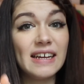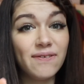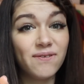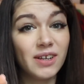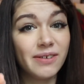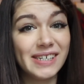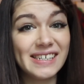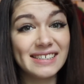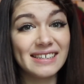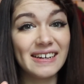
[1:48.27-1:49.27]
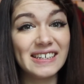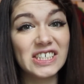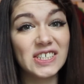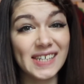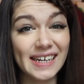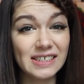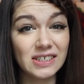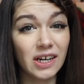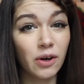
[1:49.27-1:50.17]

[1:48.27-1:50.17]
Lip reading: if there is an exchange